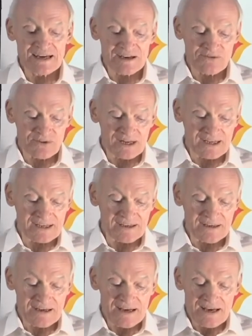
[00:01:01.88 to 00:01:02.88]
and writing
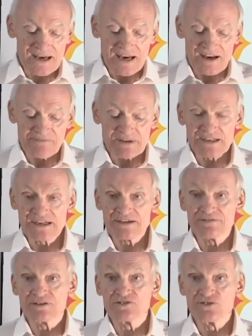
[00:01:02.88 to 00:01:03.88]
have been
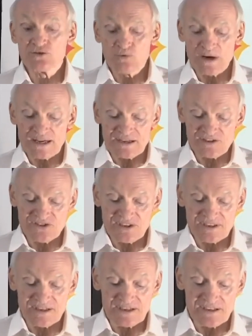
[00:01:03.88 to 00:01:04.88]
given due weightage
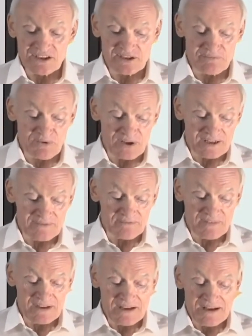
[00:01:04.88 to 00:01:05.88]
in this book
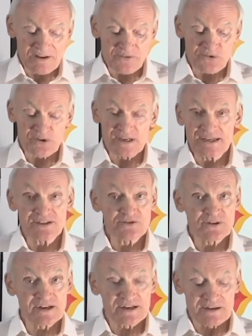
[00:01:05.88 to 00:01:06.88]
through an
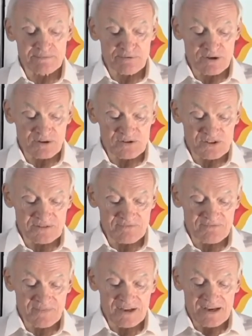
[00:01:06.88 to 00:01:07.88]
integrated approach.
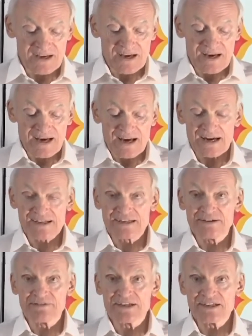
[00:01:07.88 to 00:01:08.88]

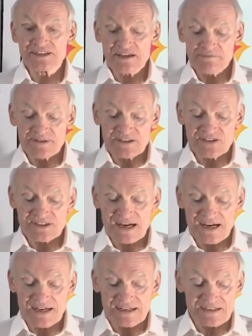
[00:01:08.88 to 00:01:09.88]
Activities have been
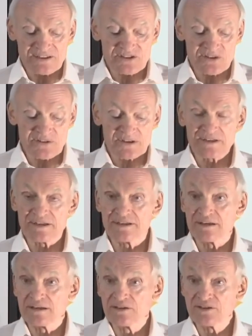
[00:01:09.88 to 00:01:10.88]
designed so that
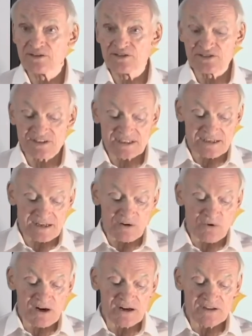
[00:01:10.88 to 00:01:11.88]
the, learners can
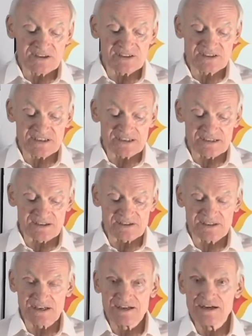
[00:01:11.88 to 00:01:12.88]
acquire these
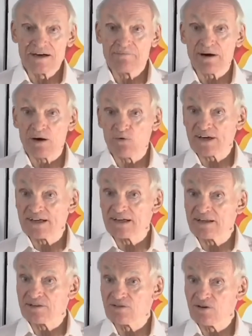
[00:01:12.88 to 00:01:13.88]
skills by working
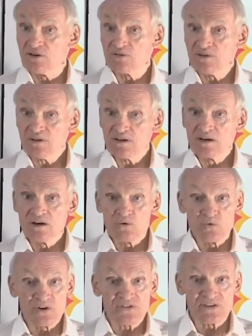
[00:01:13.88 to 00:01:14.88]
on their own,
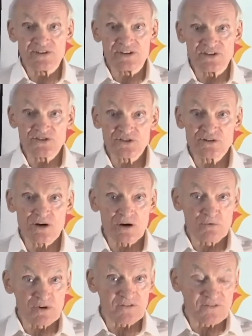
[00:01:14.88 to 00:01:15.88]
with the teacher, or
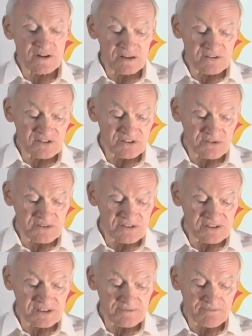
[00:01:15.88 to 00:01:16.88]
with fellow
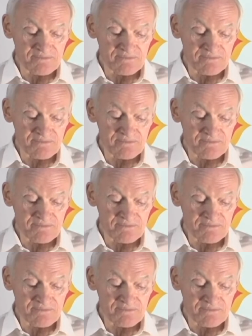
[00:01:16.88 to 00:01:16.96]
students.